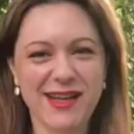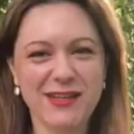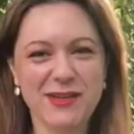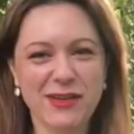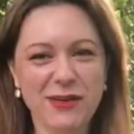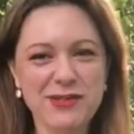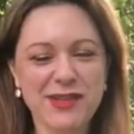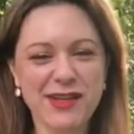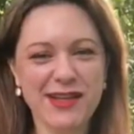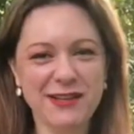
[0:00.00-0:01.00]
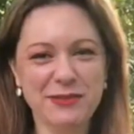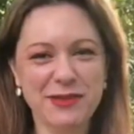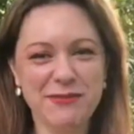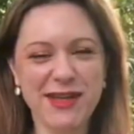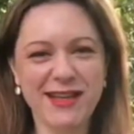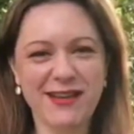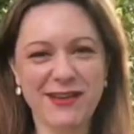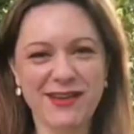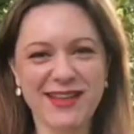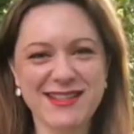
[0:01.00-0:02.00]
You can also connect with me
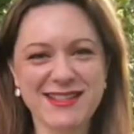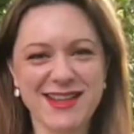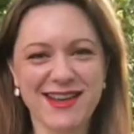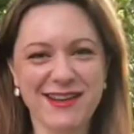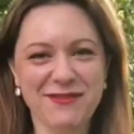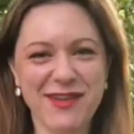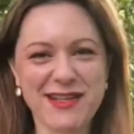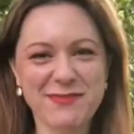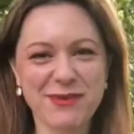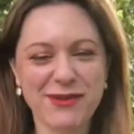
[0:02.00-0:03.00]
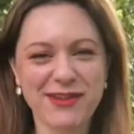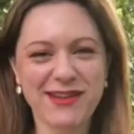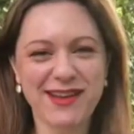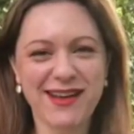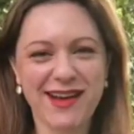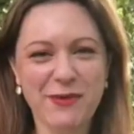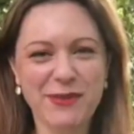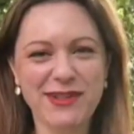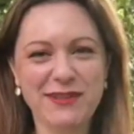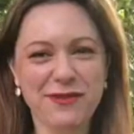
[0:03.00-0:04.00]
on Insta and Facebook. I
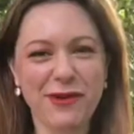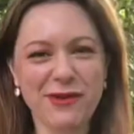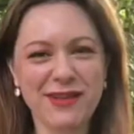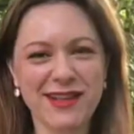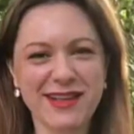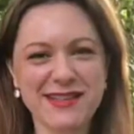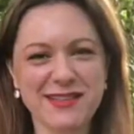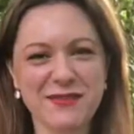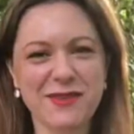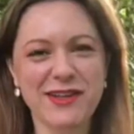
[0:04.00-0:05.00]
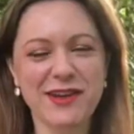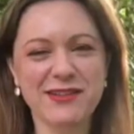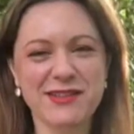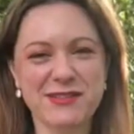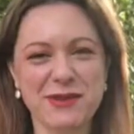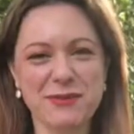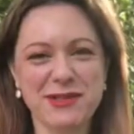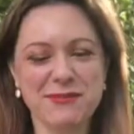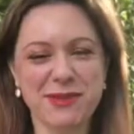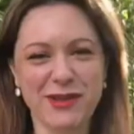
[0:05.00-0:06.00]
will leave all the links in the video
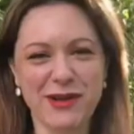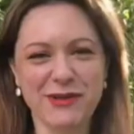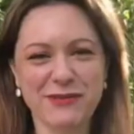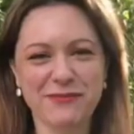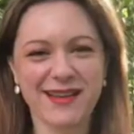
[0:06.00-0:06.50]
description below.